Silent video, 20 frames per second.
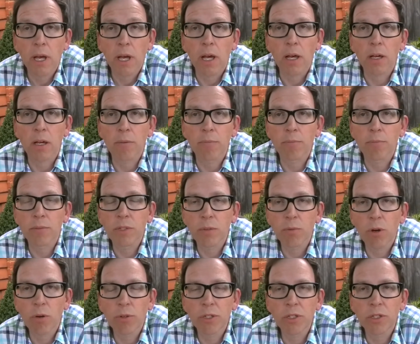So
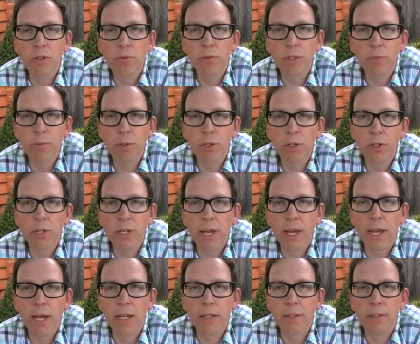what we'll do is we'll look
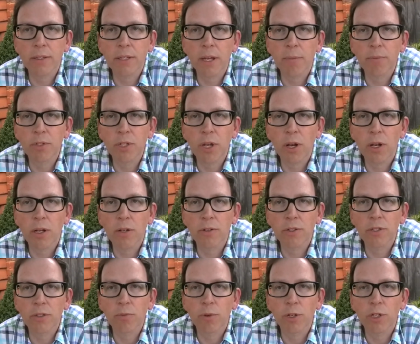at some
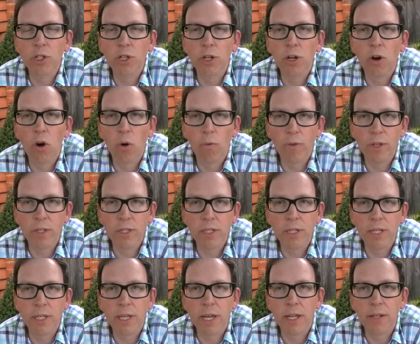tiles which are
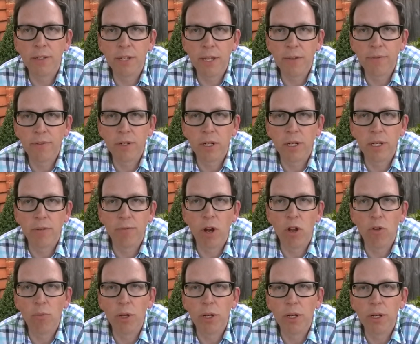obviously and definitely
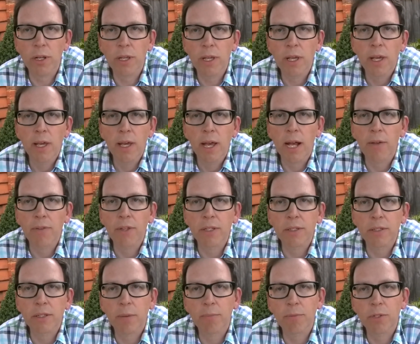Roman, and then
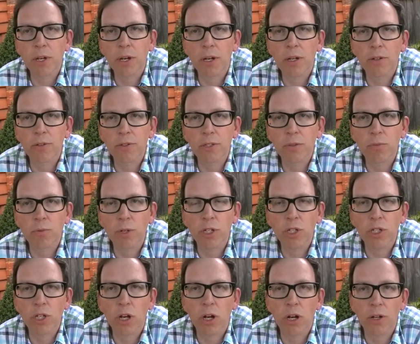some tiles
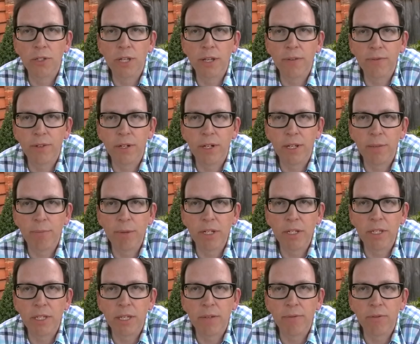which are definitely
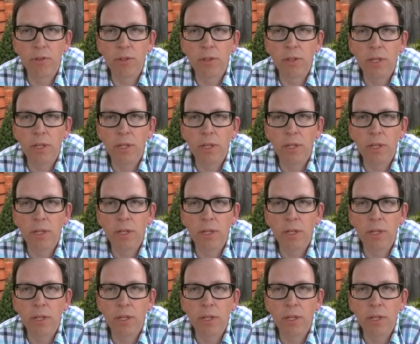medieval,